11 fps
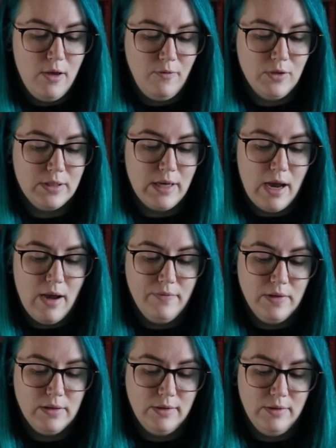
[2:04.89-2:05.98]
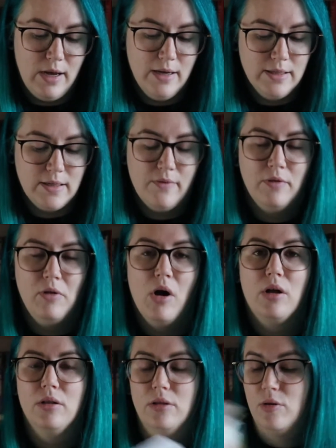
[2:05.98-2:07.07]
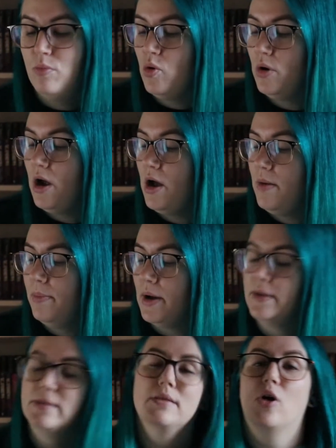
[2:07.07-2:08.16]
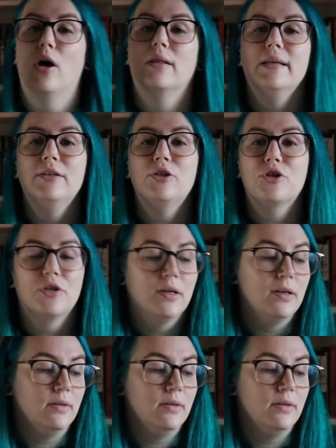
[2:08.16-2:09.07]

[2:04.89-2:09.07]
First I have The Lies of Locke Lamora by Scott Lynch.